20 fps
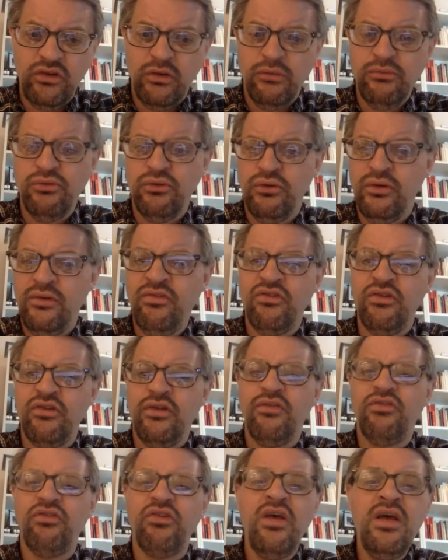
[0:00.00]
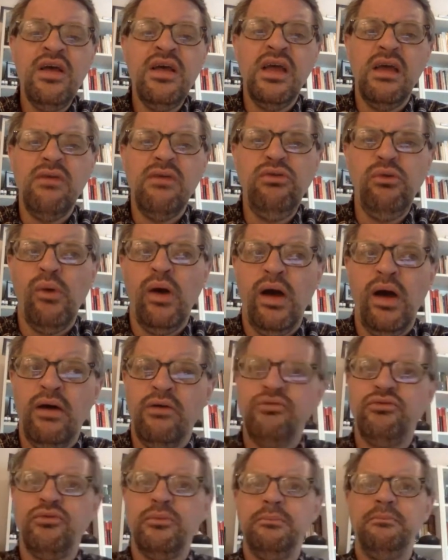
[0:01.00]
For instance, if you
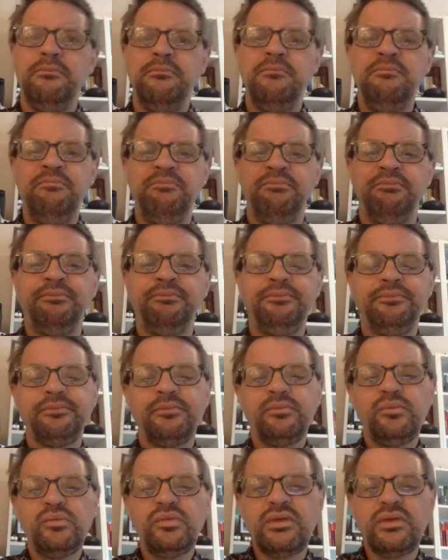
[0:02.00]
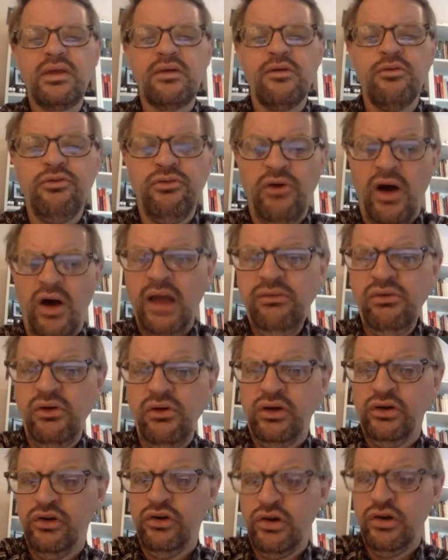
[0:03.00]
have
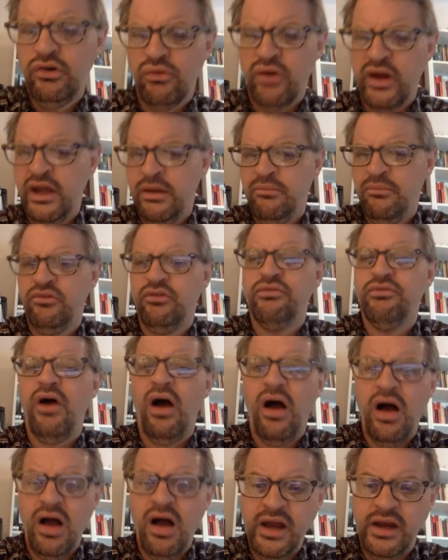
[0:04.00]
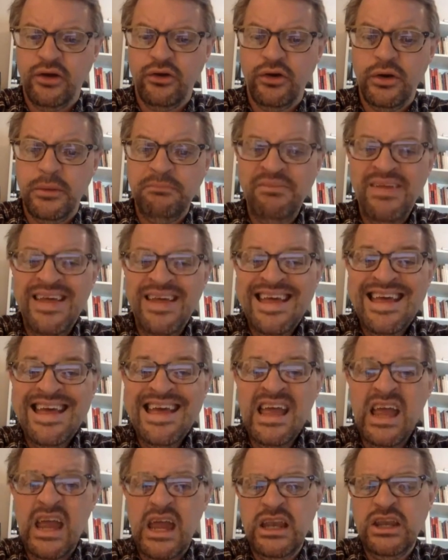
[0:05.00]
500 grams of iron
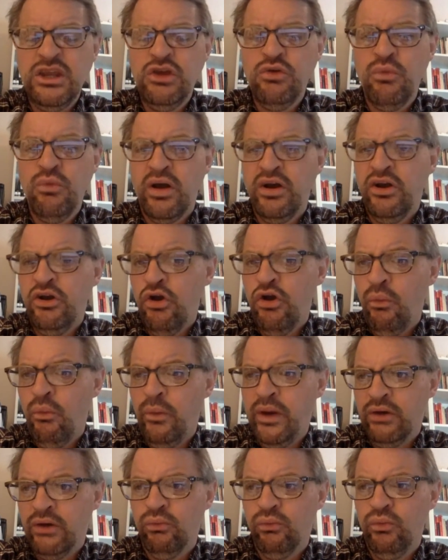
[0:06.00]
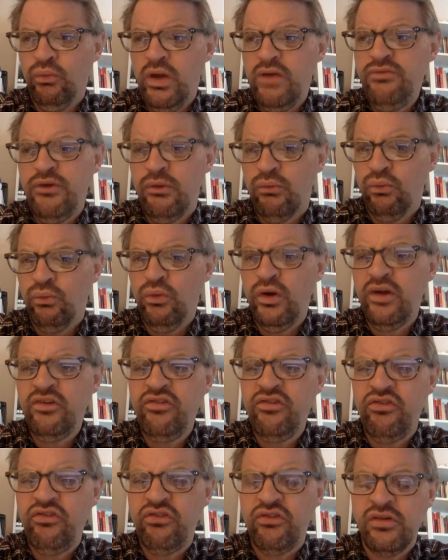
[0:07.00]
and you want to know if it
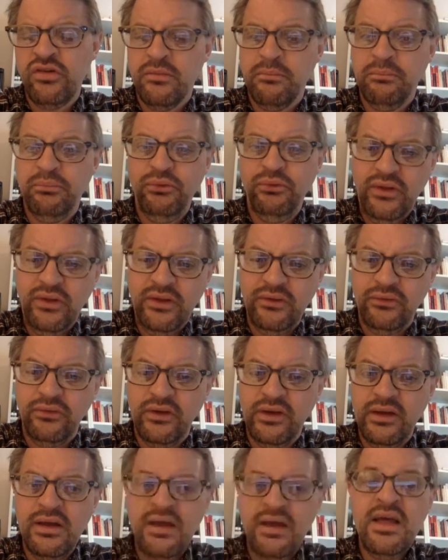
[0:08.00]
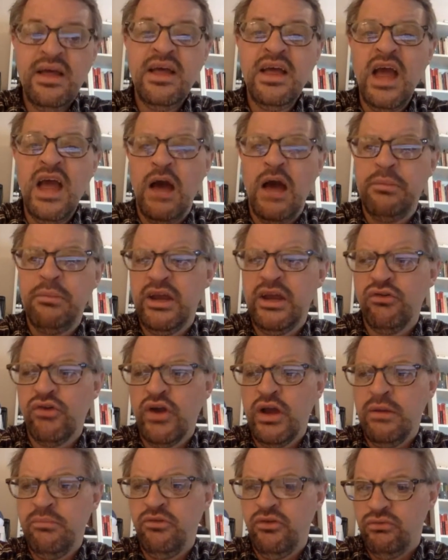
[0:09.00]
rusts completely, how many
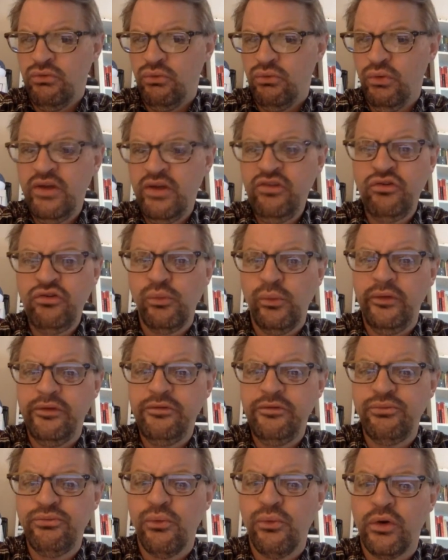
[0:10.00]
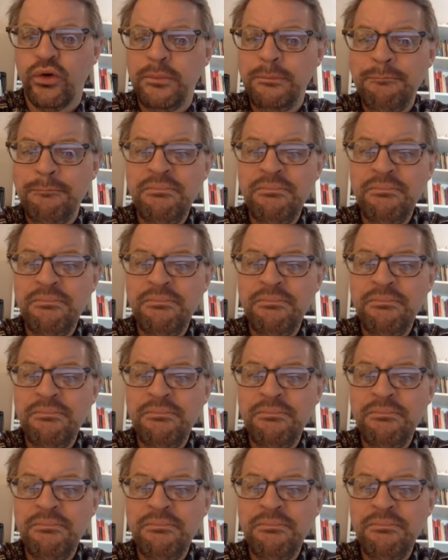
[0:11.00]
grams of rust will it form?